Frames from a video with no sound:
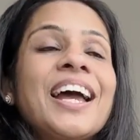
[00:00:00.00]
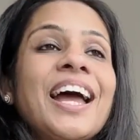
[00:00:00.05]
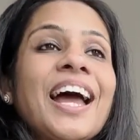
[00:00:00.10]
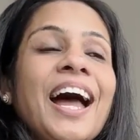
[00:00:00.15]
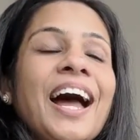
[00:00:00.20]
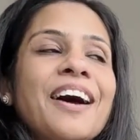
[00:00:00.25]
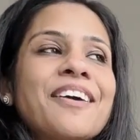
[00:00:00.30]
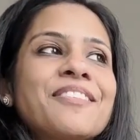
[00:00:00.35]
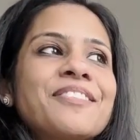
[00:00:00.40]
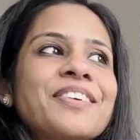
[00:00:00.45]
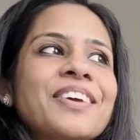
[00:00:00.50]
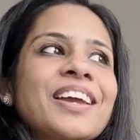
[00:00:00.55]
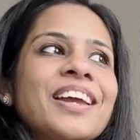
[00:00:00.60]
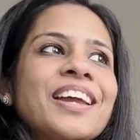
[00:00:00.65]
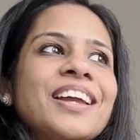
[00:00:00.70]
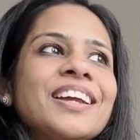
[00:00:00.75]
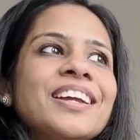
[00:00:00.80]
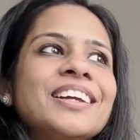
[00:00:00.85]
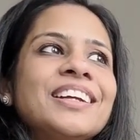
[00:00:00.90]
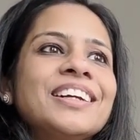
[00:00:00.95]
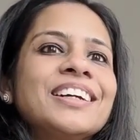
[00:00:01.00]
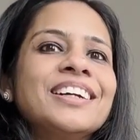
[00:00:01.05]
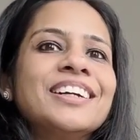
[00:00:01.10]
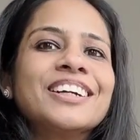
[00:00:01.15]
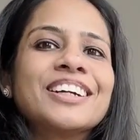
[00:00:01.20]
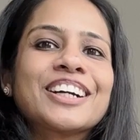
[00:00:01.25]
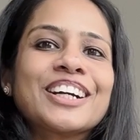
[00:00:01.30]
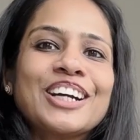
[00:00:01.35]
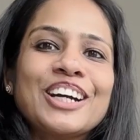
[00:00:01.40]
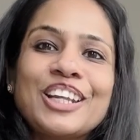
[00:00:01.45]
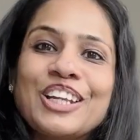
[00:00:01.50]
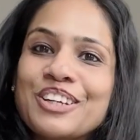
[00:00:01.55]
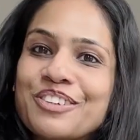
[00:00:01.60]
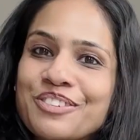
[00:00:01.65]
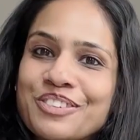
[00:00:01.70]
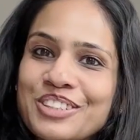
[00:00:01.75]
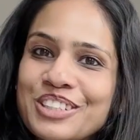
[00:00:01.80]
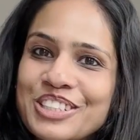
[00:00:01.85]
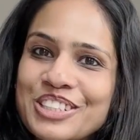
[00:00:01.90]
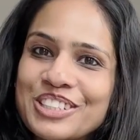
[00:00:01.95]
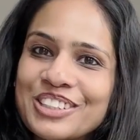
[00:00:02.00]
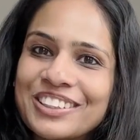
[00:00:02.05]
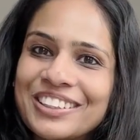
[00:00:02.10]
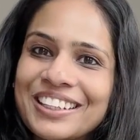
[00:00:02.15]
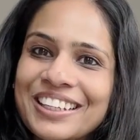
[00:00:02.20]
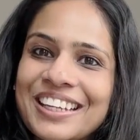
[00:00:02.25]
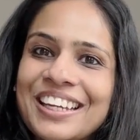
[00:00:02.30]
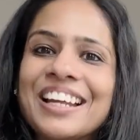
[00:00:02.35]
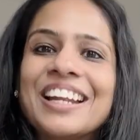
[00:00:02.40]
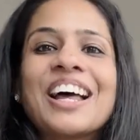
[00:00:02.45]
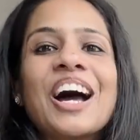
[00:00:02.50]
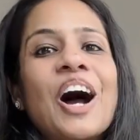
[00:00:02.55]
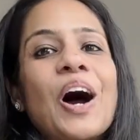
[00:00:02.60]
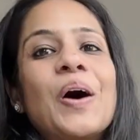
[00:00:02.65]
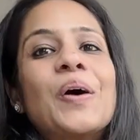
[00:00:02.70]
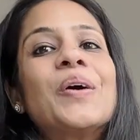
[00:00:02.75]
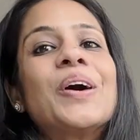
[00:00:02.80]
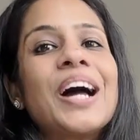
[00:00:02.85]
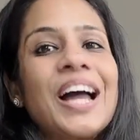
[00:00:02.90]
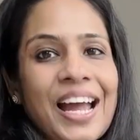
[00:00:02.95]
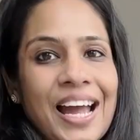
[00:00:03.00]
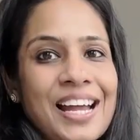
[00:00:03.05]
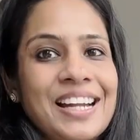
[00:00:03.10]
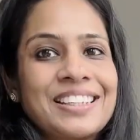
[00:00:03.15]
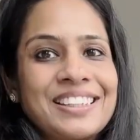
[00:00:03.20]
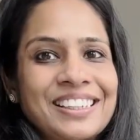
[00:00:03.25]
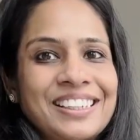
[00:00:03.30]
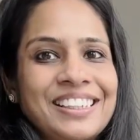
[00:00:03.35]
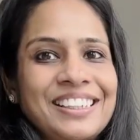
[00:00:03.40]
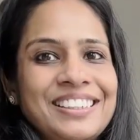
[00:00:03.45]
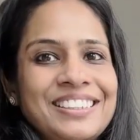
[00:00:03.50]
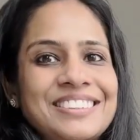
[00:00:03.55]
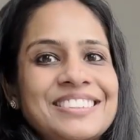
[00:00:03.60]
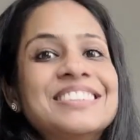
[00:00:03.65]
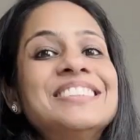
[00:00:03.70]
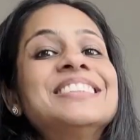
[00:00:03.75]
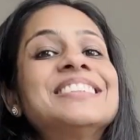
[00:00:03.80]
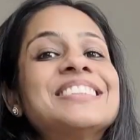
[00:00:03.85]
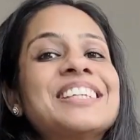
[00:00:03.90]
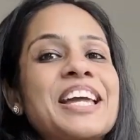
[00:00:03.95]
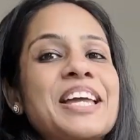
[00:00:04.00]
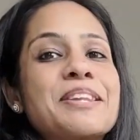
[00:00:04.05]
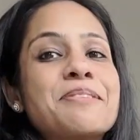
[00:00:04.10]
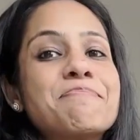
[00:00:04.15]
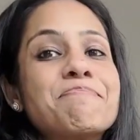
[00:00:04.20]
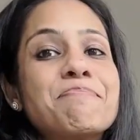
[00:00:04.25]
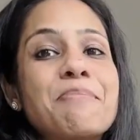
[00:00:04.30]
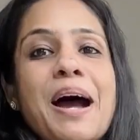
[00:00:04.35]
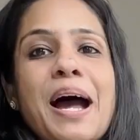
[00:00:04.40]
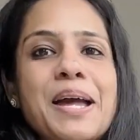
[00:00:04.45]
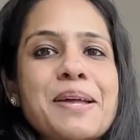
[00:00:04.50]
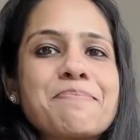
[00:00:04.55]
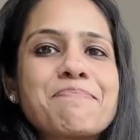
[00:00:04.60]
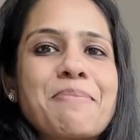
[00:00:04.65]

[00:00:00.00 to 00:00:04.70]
having a colorful journey and how I add the colors in my